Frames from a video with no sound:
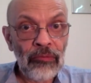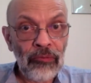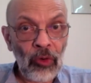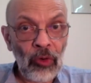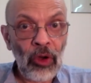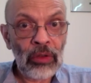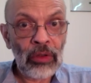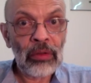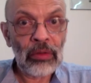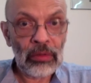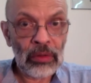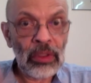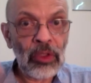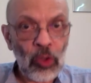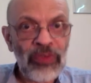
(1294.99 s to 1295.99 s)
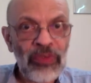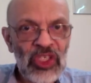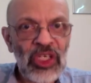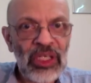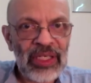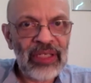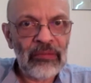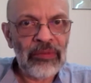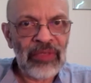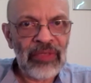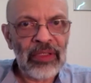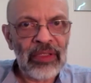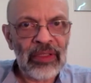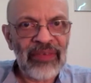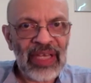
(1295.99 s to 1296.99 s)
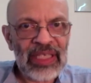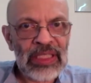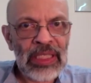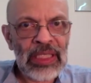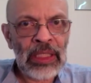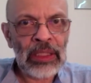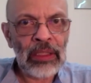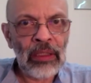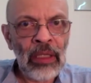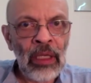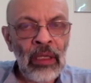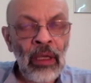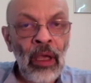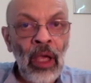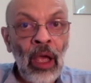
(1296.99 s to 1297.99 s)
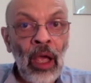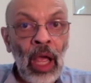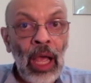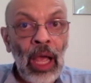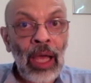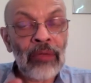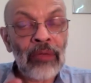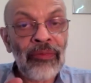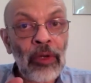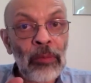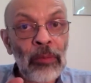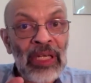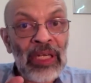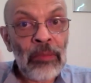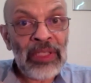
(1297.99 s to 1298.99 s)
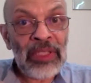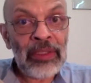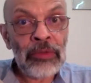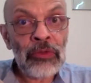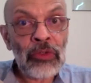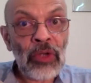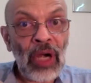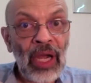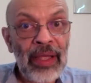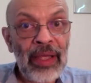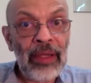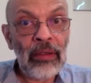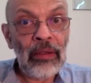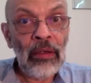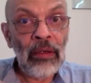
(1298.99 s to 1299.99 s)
for the Covishield equivalent vaccine are from a limited trial